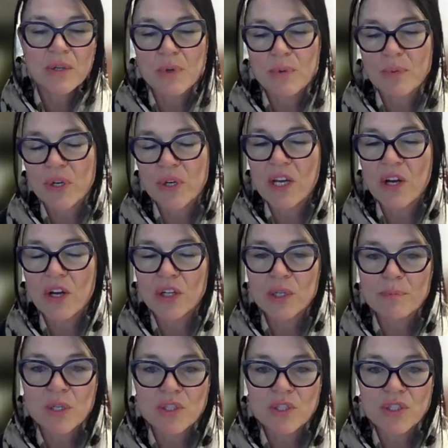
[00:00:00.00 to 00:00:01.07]
we're working on
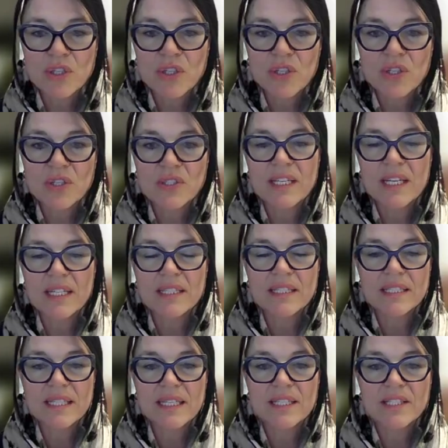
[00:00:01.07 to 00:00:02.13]
commercials
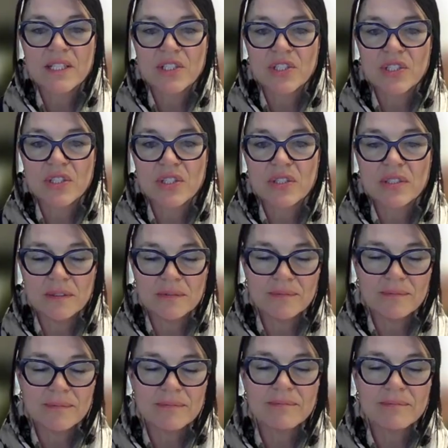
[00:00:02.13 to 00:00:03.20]
and additional
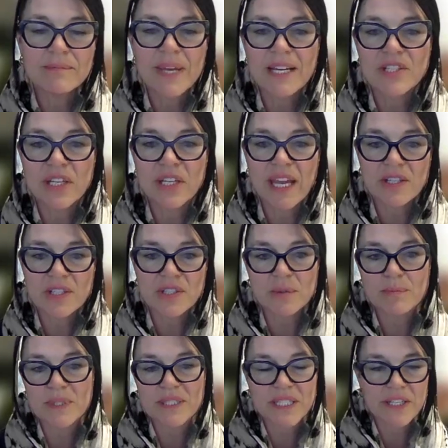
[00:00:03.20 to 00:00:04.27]

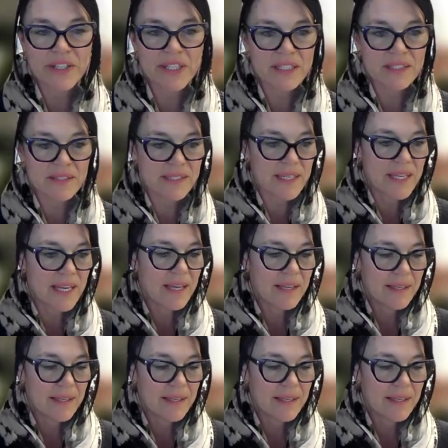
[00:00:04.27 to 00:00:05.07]
educational material.